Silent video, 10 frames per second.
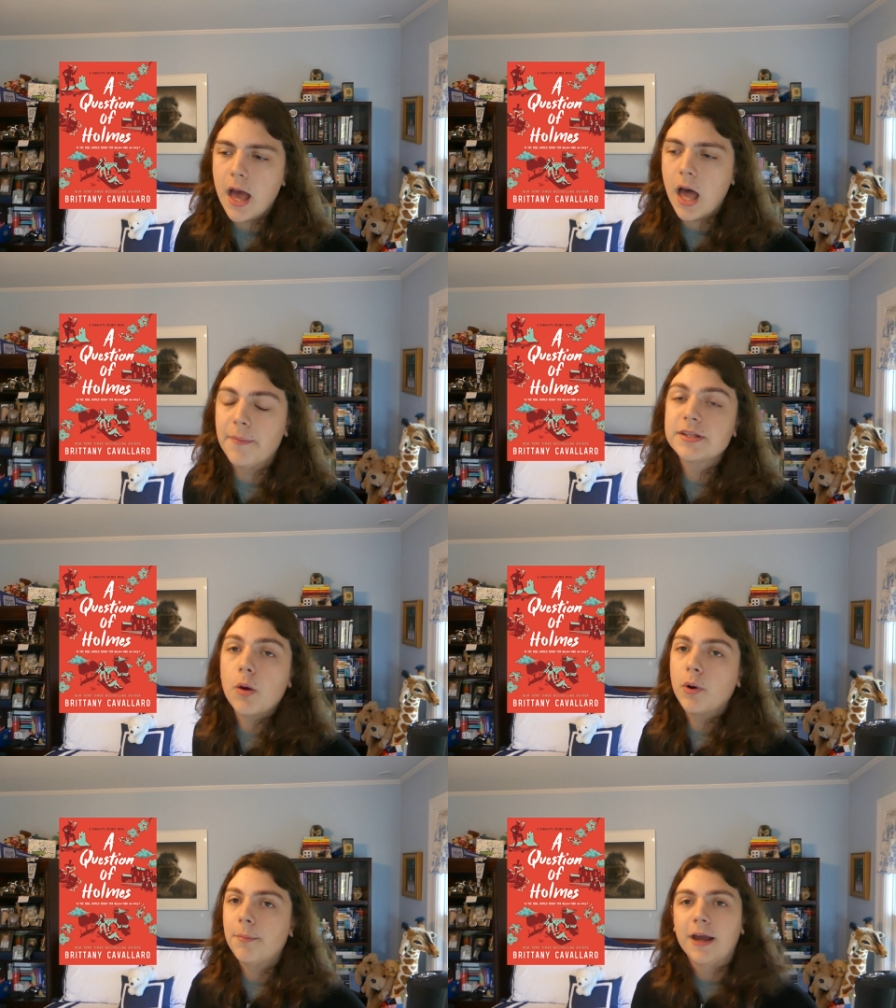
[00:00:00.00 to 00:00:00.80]
Um, it's
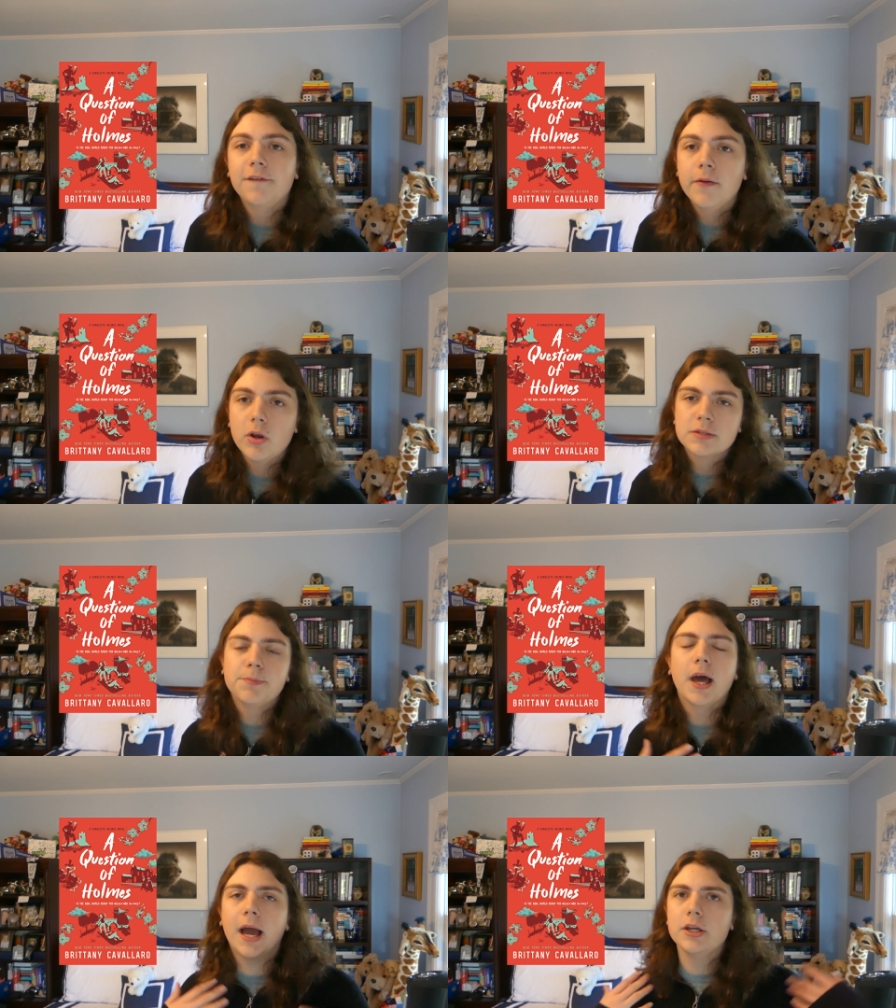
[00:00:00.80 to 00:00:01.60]
not one of my favorites,
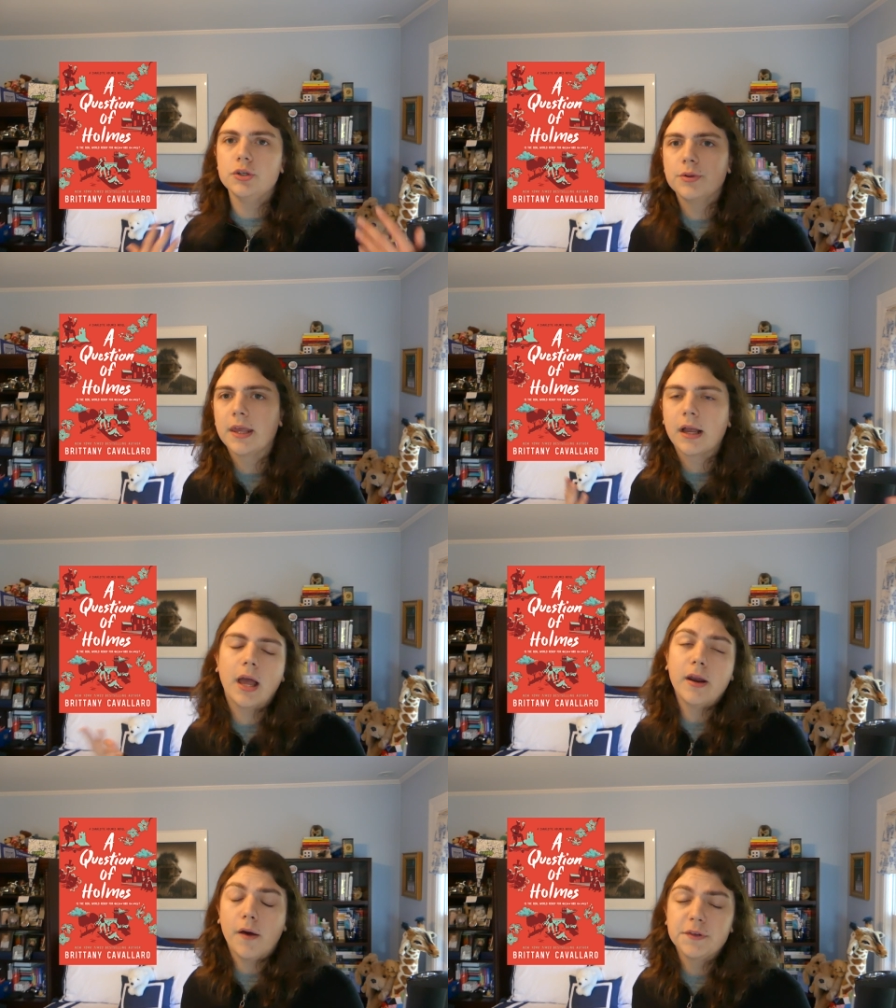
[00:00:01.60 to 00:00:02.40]
but I do think
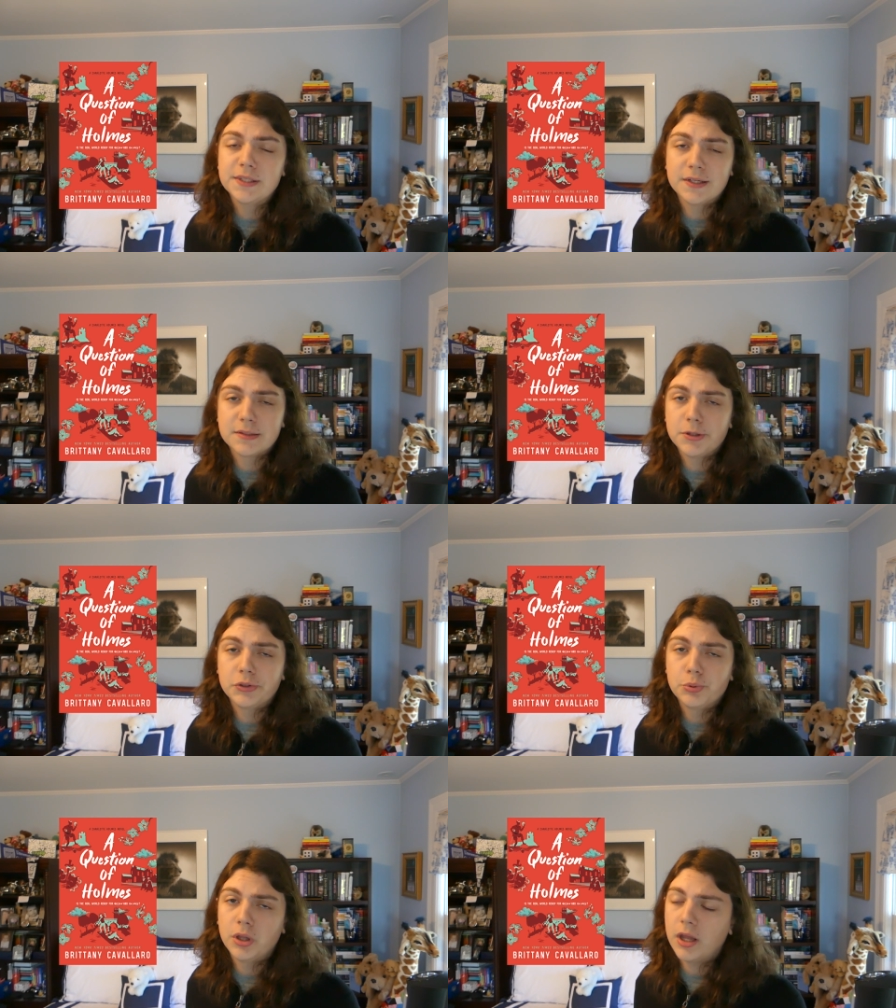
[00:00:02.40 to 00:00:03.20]
it obviously does appeal
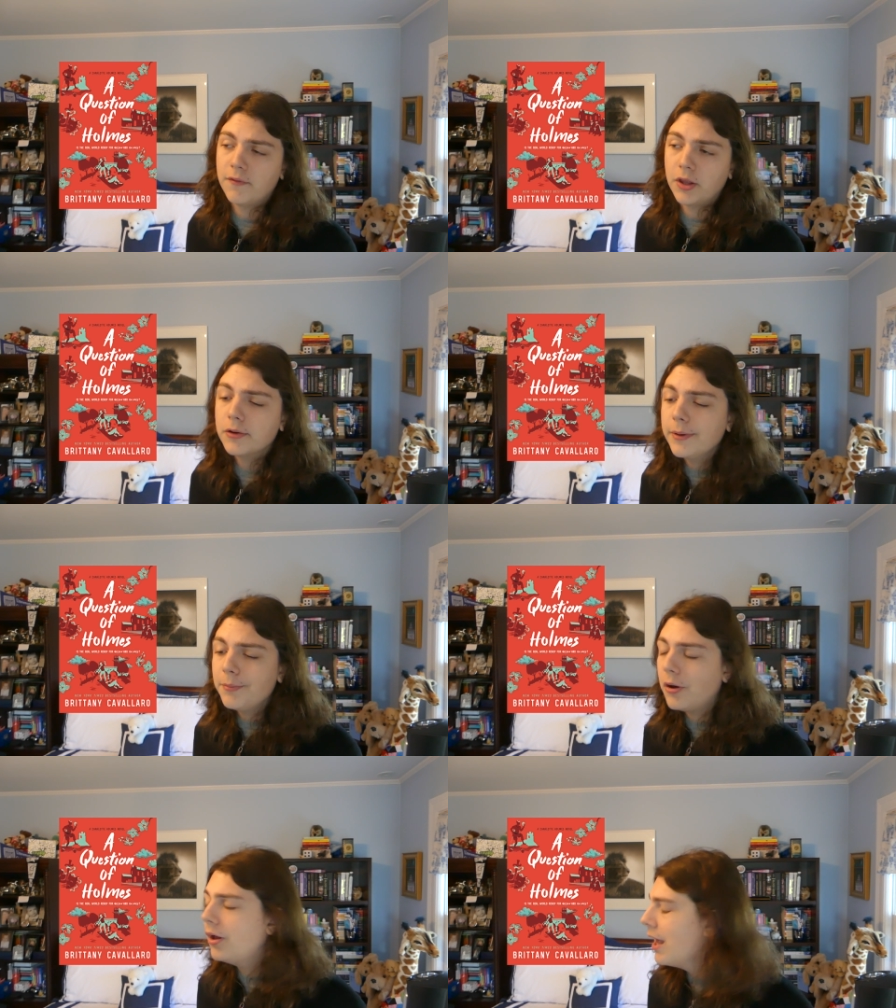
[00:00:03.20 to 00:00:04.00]
to a lot of other
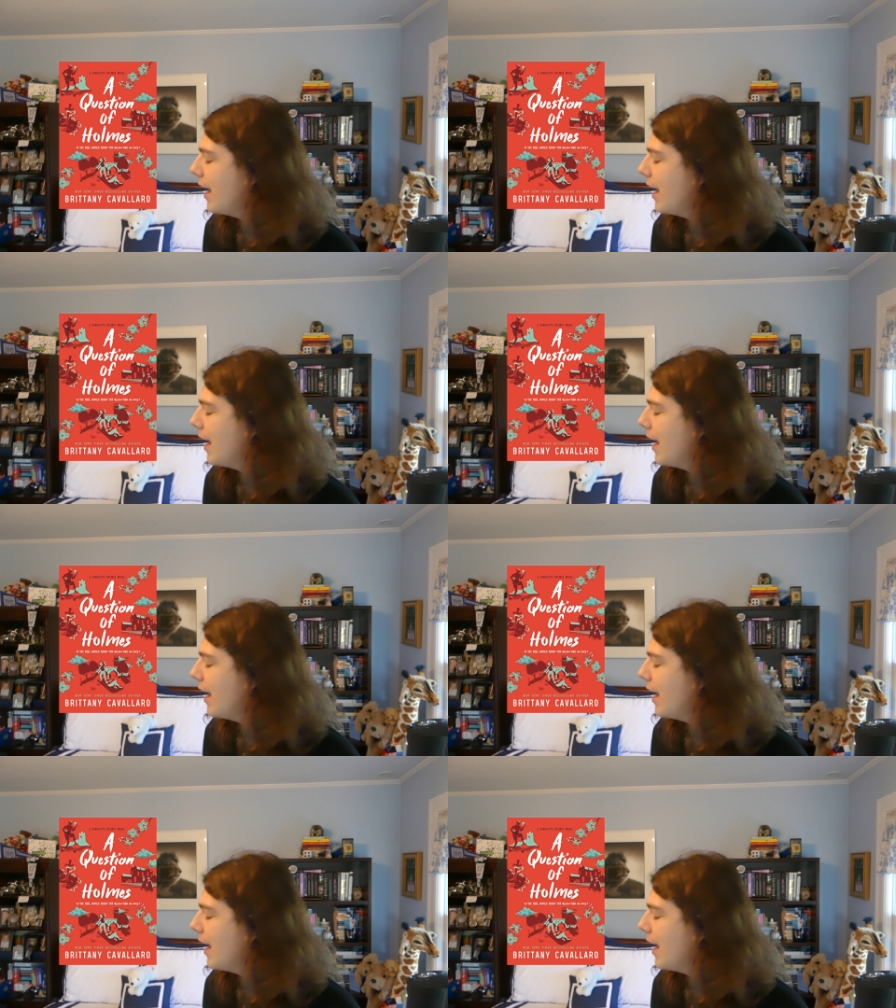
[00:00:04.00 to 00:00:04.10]
people